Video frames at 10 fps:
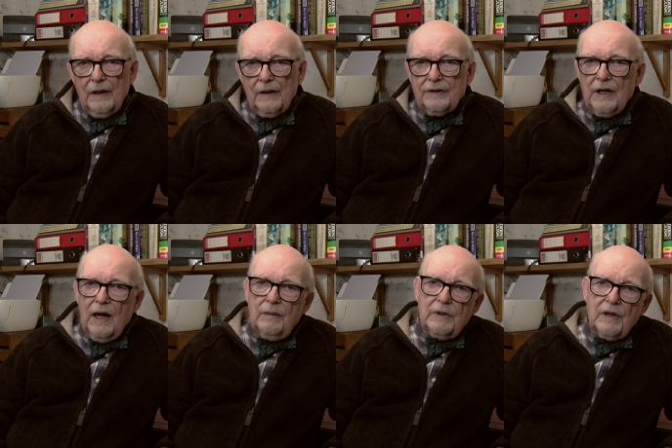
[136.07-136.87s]
and
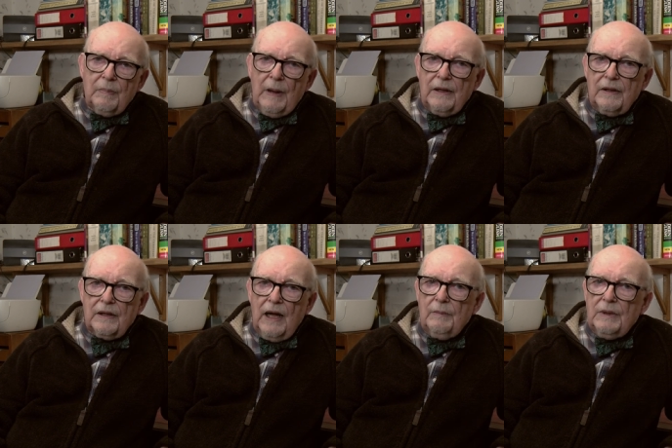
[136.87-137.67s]
time and space
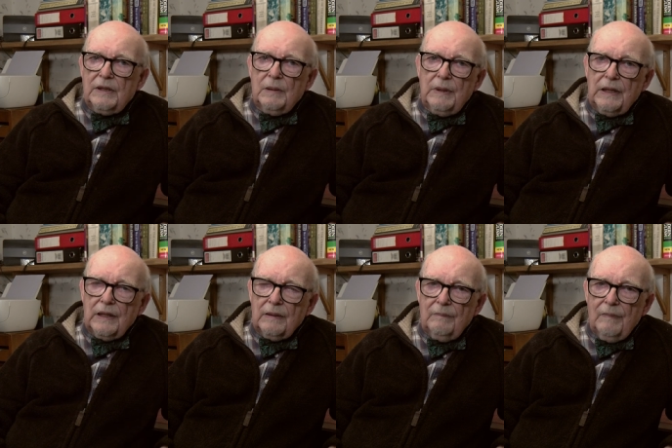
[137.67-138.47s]
came into being.